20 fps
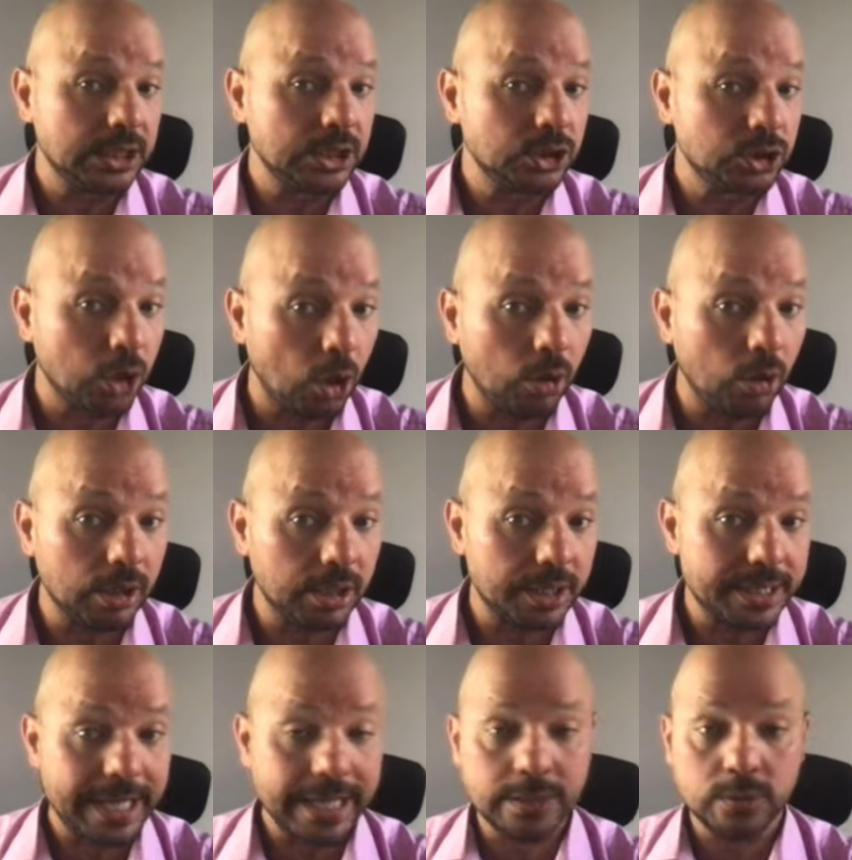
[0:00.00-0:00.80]

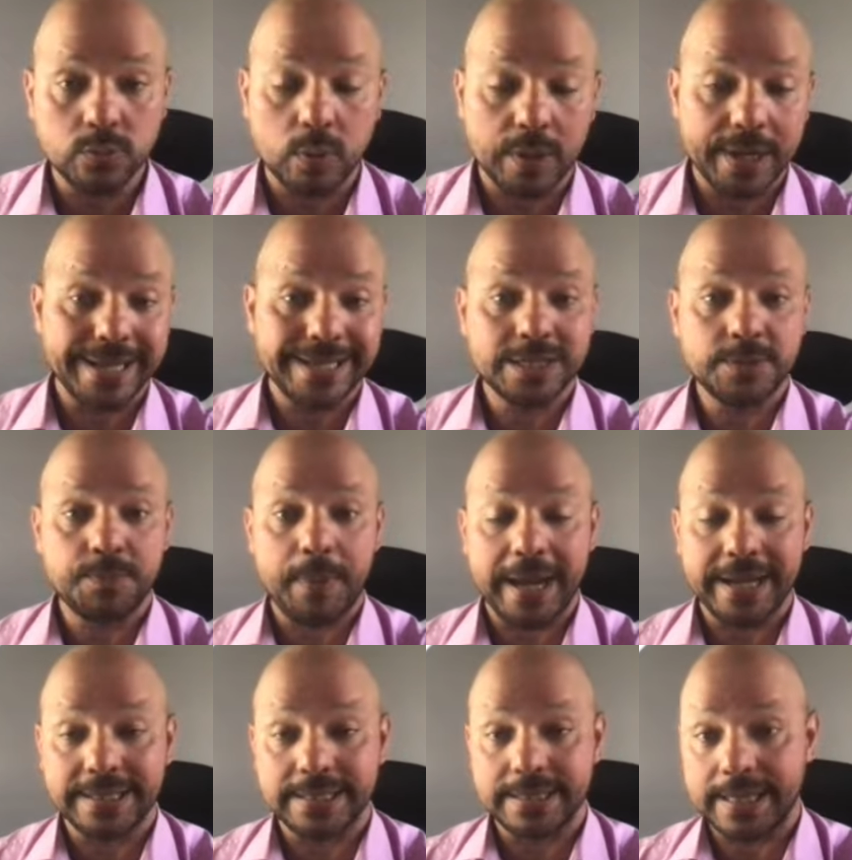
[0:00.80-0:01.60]
That's what I
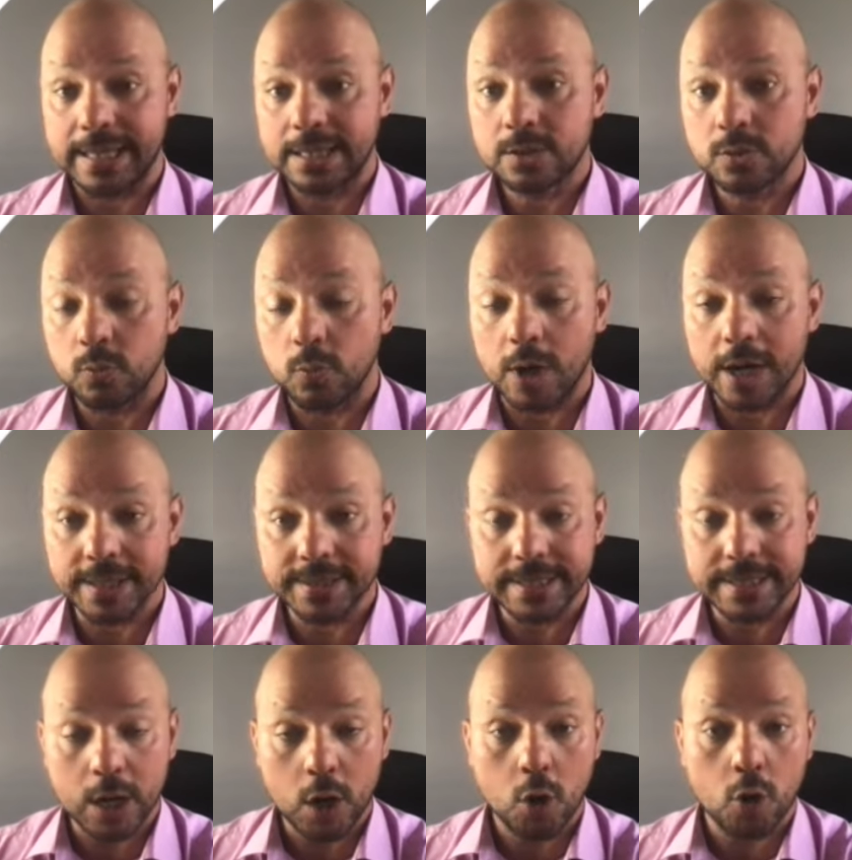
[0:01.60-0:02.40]
expected. That's what
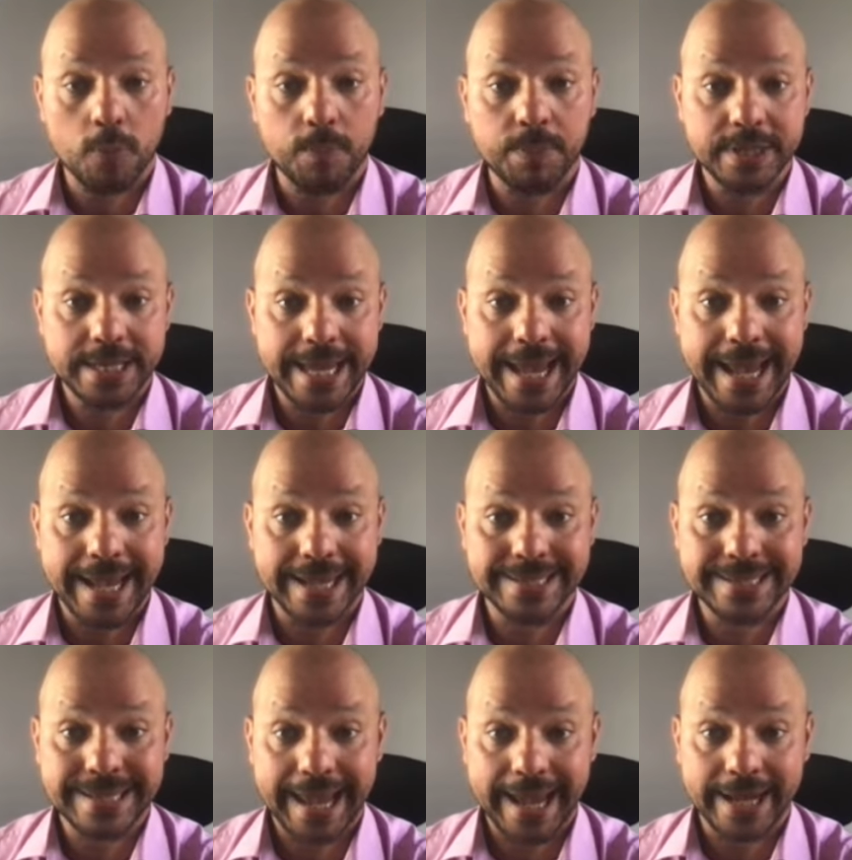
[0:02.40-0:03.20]
the company
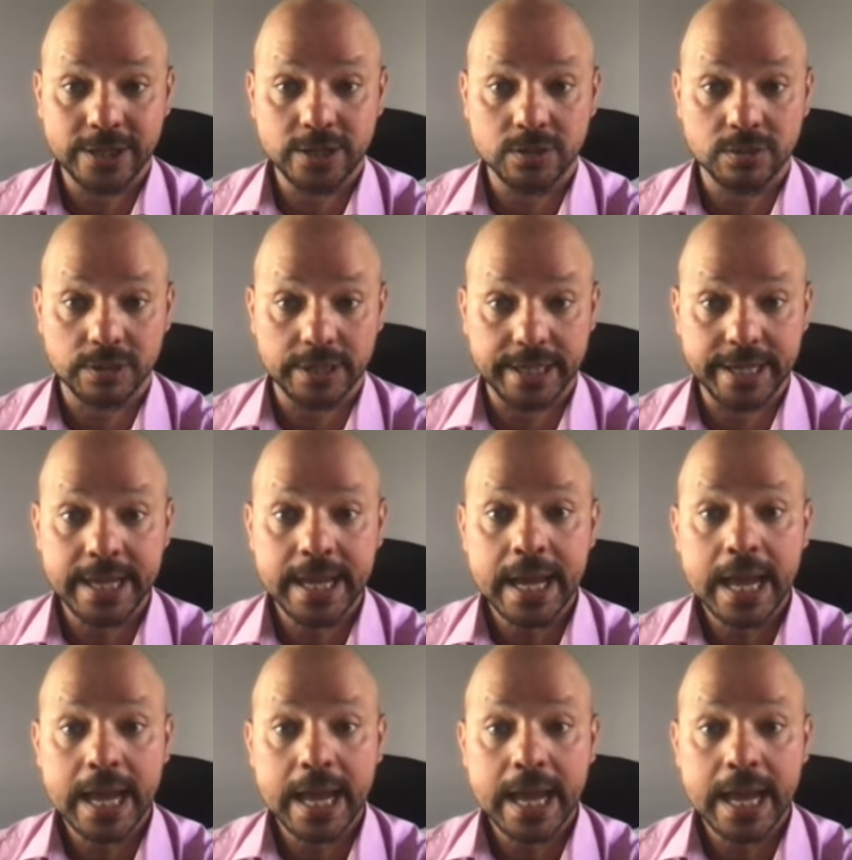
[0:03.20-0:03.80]
has actually